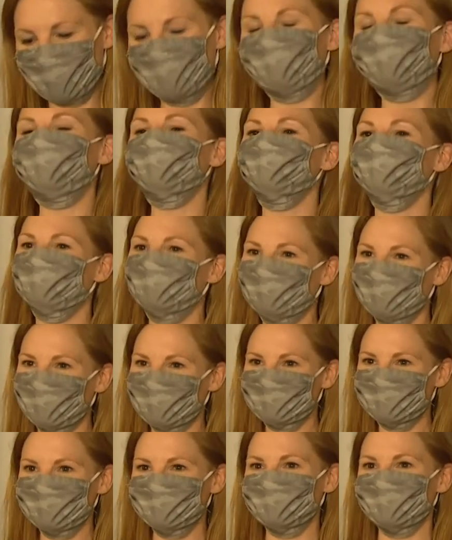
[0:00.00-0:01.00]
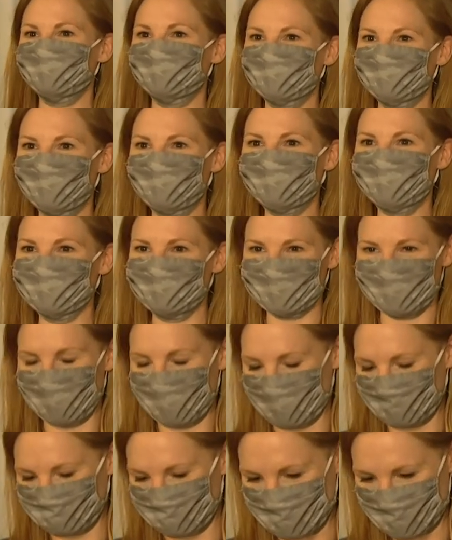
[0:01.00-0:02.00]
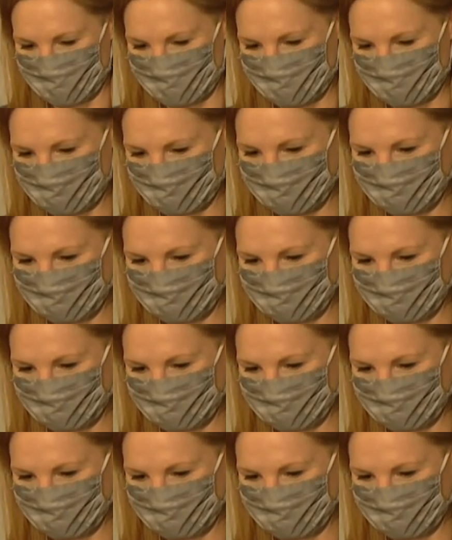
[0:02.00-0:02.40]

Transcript: I am blessed and lucky to have you.